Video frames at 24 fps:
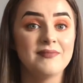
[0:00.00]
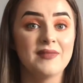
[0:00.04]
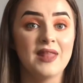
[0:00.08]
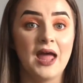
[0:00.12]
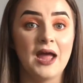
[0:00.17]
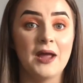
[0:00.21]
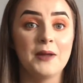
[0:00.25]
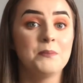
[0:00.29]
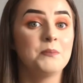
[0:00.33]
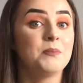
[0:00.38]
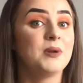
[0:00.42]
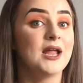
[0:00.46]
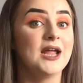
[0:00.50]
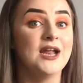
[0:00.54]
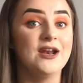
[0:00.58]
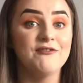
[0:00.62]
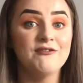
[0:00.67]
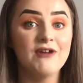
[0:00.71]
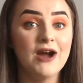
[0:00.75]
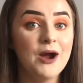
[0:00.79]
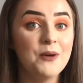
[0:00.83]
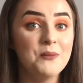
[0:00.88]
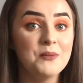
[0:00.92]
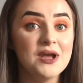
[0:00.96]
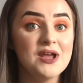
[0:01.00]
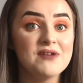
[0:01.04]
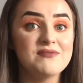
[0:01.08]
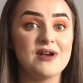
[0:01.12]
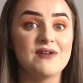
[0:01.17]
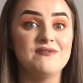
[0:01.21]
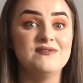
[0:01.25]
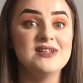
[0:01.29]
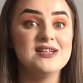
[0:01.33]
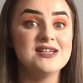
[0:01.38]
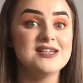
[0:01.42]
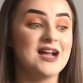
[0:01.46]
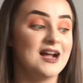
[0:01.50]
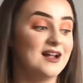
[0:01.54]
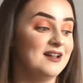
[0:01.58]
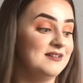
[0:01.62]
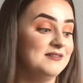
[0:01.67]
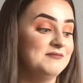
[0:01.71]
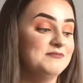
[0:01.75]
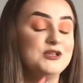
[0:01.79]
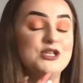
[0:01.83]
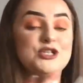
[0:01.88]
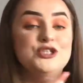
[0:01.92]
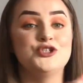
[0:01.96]
like played around with. I've
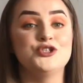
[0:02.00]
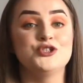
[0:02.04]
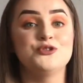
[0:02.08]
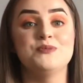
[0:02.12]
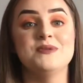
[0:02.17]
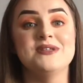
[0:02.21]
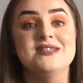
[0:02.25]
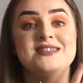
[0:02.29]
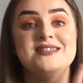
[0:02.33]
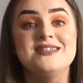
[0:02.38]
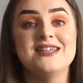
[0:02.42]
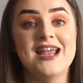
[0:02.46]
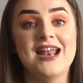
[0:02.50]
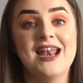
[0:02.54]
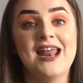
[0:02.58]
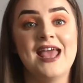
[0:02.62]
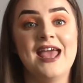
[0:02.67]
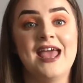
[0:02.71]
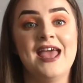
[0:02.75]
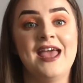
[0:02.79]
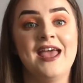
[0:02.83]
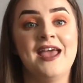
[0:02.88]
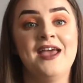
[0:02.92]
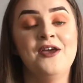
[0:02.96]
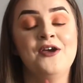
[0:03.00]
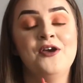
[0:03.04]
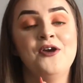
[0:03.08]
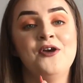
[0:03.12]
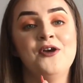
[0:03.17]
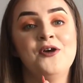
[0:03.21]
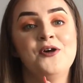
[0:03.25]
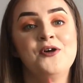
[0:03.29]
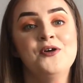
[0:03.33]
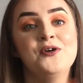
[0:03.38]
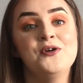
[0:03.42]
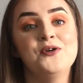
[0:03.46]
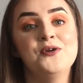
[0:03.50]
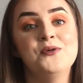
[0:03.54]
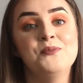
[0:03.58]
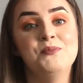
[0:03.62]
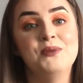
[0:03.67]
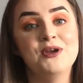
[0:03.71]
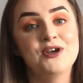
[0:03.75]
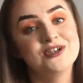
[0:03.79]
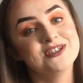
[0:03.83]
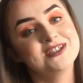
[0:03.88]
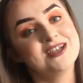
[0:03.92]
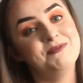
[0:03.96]
It's just been sitting here
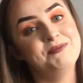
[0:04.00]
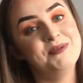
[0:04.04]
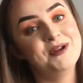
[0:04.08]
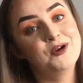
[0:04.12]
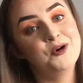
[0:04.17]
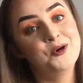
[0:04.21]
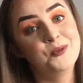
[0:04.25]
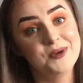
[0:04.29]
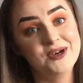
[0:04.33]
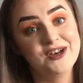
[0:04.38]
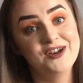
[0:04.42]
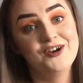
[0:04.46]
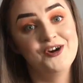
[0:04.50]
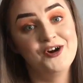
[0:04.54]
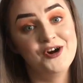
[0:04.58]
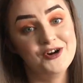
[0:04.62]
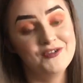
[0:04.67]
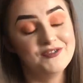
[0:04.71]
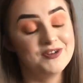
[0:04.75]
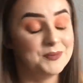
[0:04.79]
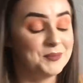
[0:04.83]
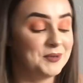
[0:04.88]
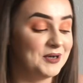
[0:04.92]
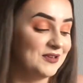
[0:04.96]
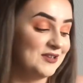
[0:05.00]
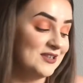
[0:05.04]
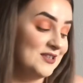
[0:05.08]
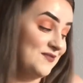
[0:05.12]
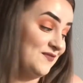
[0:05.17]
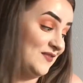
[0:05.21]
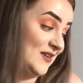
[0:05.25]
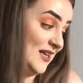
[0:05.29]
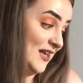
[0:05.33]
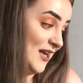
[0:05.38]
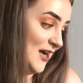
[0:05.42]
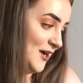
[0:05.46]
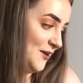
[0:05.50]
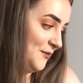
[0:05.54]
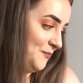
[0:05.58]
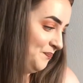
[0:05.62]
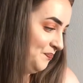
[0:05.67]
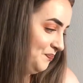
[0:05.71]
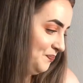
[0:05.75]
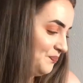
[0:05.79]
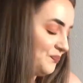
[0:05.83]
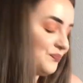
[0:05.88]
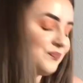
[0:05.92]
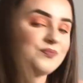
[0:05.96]
because I've been umming and ahhing about this video.
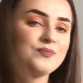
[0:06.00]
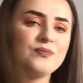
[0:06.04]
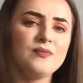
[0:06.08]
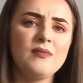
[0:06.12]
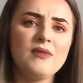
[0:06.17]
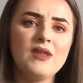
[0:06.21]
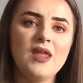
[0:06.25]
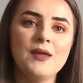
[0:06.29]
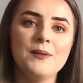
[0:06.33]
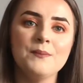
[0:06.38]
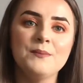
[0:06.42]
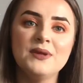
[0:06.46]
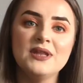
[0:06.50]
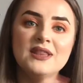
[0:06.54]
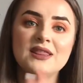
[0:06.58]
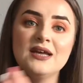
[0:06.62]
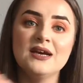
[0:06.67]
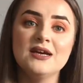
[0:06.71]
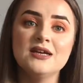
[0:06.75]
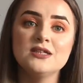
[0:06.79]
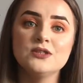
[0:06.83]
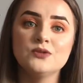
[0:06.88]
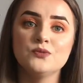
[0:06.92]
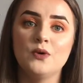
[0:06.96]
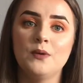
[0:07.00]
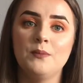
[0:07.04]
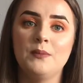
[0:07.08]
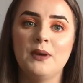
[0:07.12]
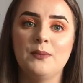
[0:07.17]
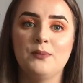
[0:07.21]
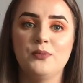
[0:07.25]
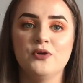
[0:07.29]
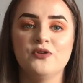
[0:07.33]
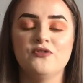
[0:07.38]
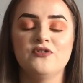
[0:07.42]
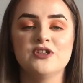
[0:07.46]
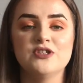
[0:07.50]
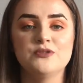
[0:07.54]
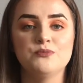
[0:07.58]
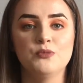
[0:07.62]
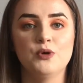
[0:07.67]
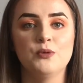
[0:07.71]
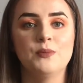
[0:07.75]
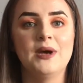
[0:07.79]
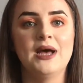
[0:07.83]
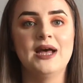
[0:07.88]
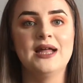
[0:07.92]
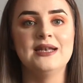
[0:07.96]
But that is what my boyfriend's
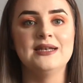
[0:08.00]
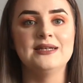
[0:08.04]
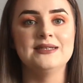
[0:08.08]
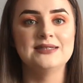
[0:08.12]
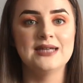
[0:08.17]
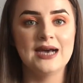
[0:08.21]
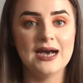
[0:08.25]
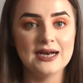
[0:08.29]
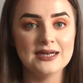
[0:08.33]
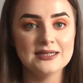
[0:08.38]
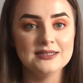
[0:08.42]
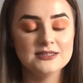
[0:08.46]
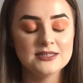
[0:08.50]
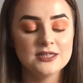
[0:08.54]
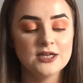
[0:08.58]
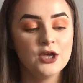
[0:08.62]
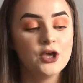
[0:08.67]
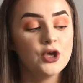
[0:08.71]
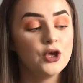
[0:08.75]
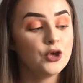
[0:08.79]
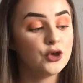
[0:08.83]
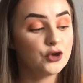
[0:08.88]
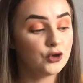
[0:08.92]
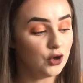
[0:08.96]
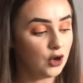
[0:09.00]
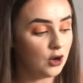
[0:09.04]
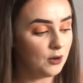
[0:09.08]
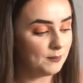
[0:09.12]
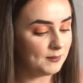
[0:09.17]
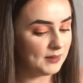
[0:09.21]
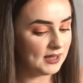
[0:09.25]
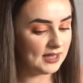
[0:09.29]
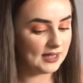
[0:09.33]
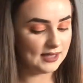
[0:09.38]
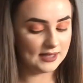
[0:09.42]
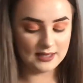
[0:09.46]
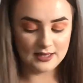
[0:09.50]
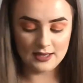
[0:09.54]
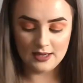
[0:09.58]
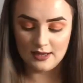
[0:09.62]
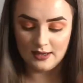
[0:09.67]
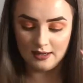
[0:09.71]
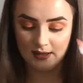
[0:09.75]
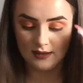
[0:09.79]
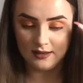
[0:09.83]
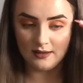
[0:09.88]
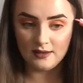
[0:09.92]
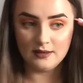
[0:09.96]
mum and dad got me.
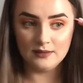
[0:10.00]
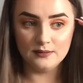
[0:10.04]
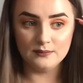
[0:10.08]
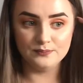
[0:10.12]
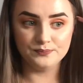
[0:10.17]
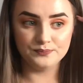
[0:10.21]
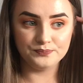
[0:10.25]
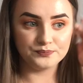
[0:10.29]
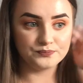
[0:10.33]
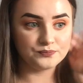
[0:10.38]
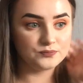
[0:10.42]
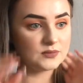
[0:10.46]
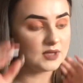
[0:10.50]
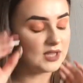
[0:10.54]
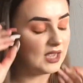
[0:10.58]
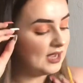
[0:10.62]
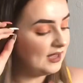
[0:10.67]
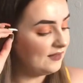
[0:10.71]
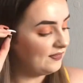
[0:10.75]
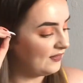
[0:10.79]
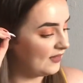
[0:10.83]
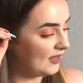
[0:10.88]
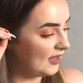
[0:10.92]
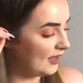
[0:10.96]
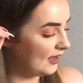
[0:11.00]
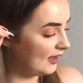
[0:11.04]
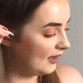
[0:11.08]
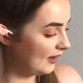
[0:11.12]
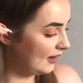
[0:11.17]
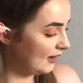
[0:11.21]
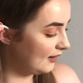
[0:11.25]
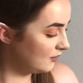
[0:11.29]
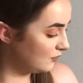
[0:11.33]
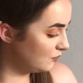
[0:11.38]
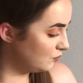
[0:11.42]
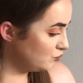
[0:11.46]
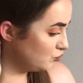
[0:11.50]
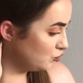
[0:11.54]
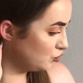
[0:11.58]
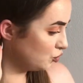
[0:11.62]
Um, and then